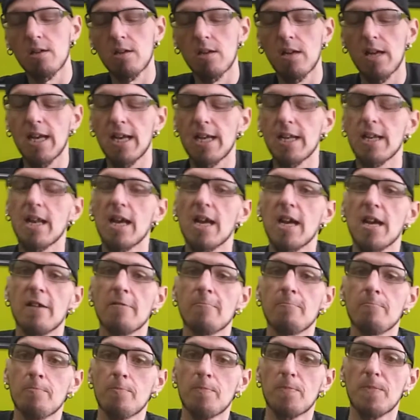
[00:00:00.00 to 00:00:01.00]
and
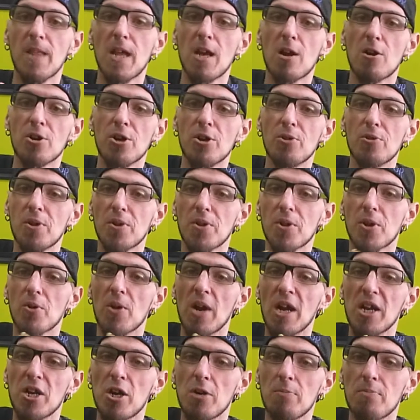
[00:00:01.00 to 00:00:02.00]
they are doing the
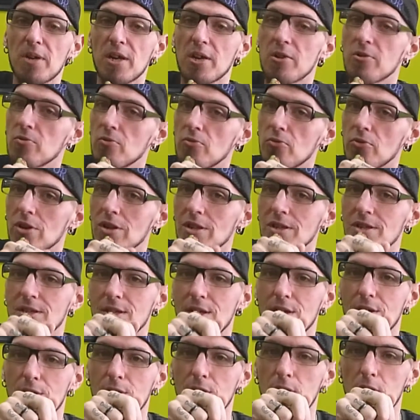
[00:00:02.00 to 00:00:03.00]
grand opening really soon.